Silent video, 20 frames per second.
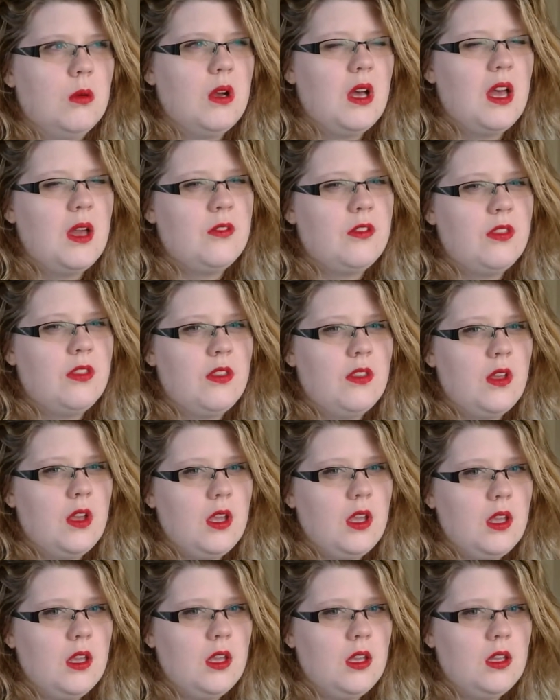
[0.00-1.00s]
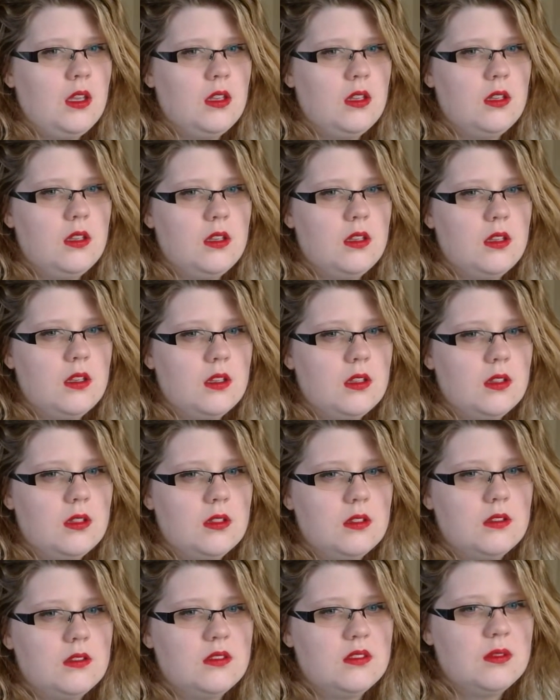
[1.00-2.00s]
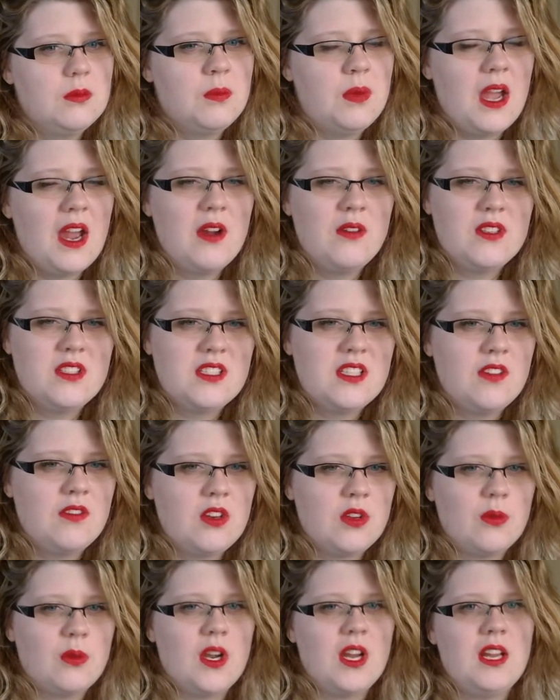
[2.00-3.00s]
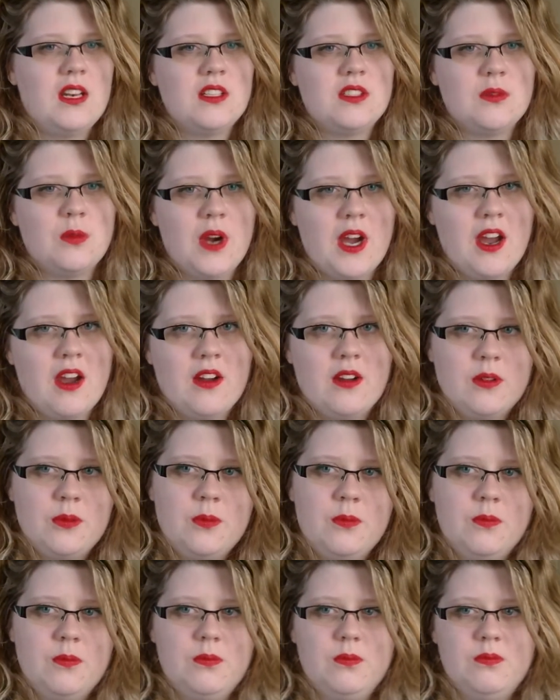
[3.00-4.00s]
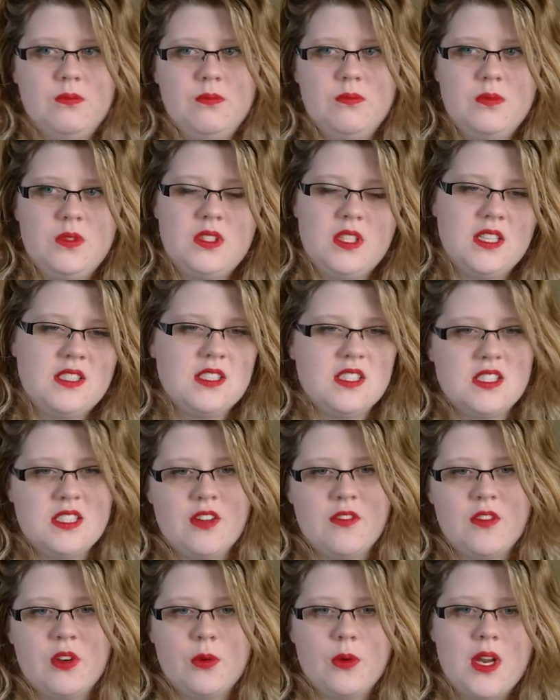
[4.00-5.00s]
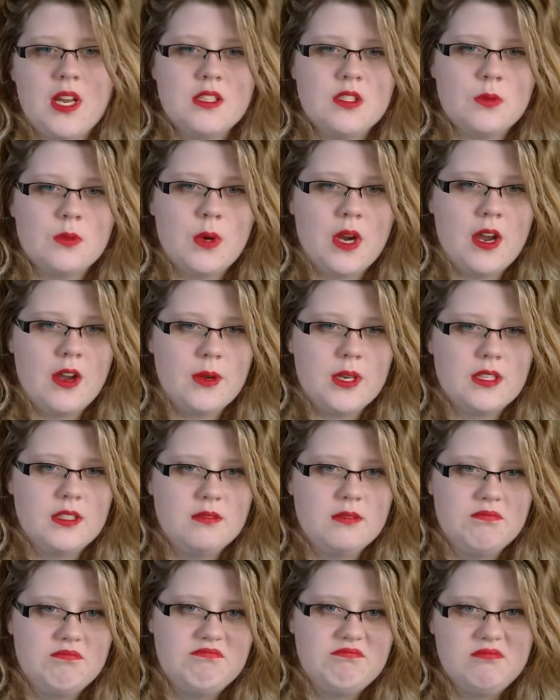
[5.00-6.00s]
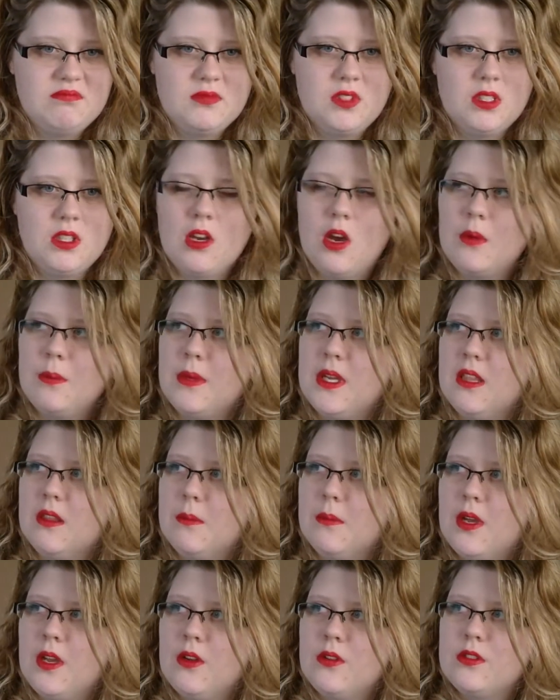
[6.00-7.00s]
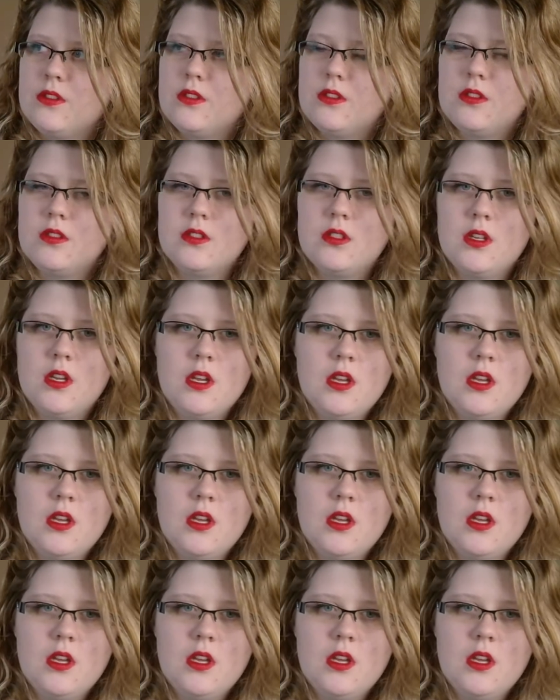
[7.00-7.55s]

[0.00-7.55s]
I think, about 7th grade is where, 6th and 7th grade is where it got me the most.